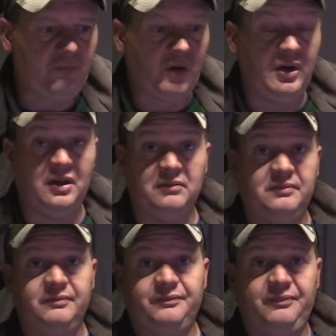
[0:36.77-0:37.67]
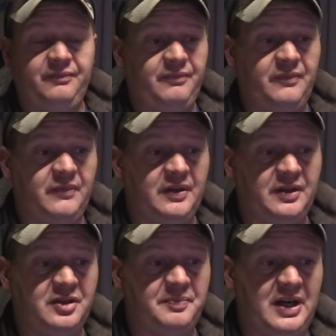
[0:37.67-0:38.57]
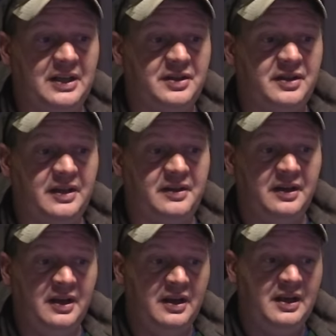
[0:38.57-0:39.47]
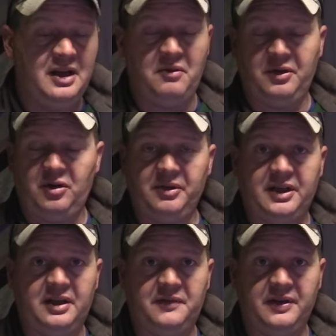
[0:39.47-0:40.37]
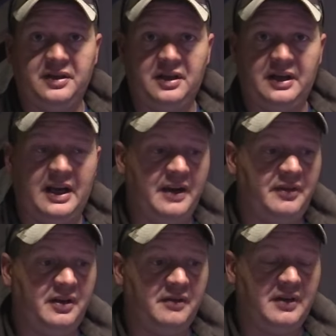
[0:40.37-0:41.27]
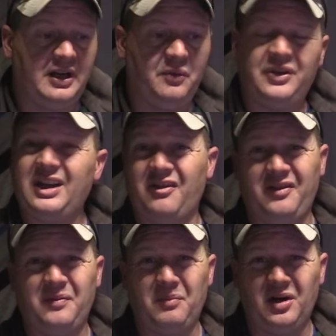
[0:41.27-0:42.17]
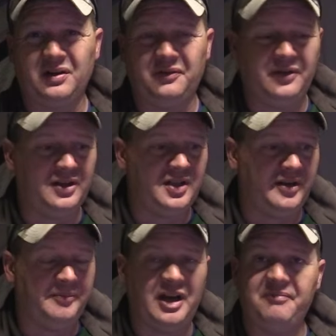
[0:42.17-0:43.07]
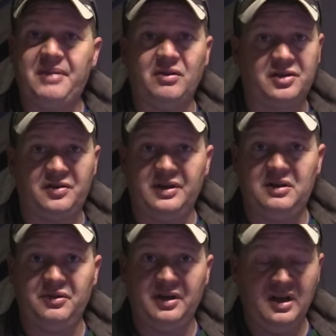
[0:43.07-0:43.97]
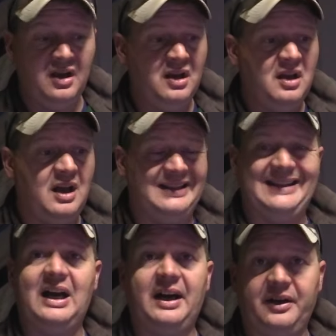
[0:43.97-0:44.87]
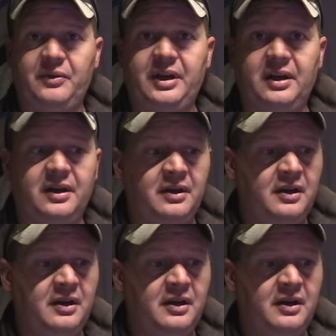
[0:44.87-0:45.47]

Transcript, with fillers: well the, the spots that I would normally catch fish on I haven't I don't think I've even marked a fish on them and I've bounced around a lot out here